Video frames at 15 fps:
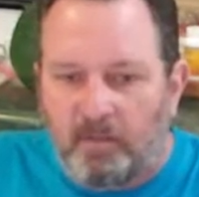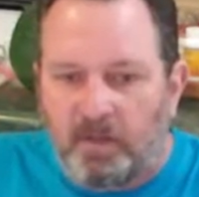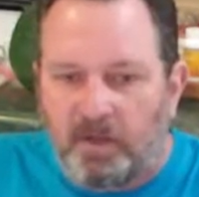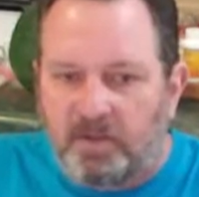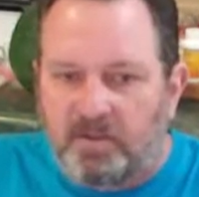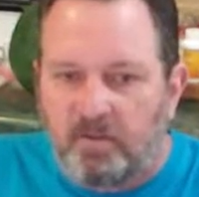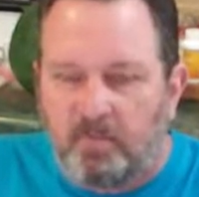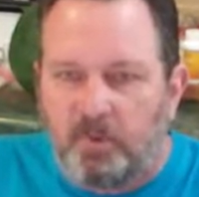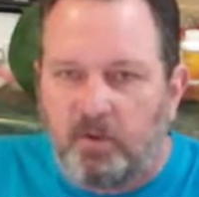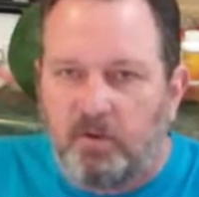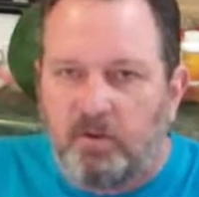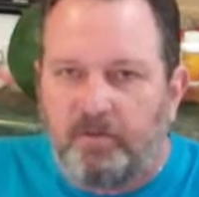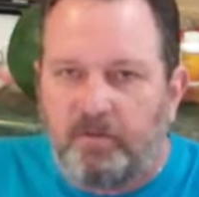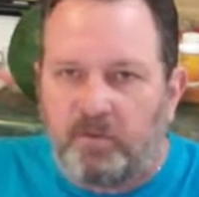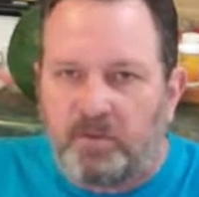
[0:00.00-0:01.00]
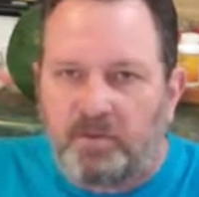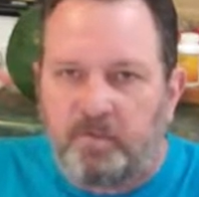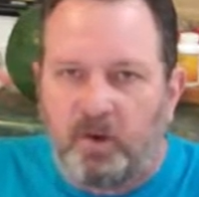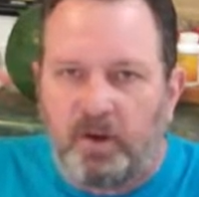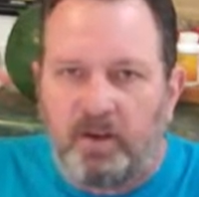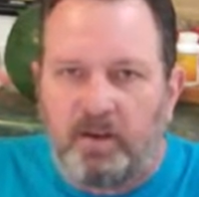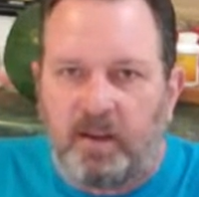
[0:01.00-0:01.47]
but it's a beautiful
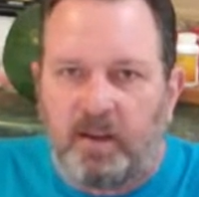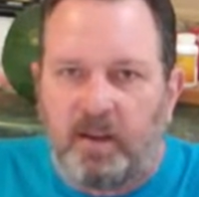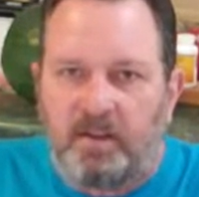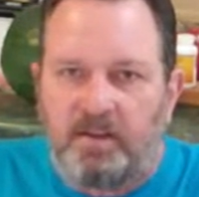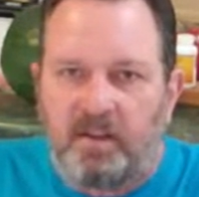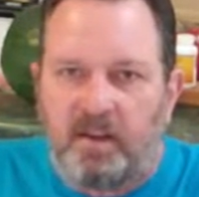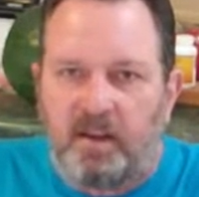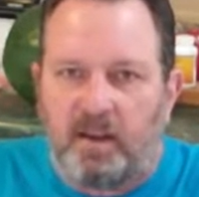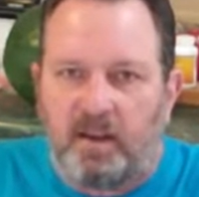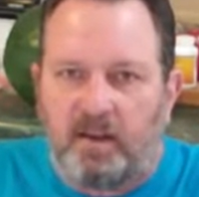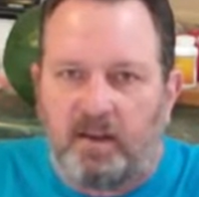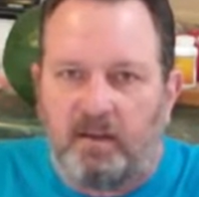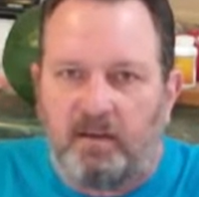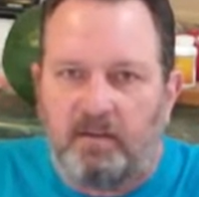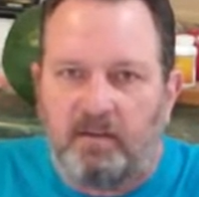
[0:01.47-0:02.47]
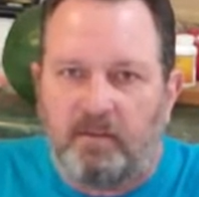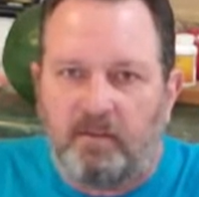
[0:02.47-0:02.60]
spring day today and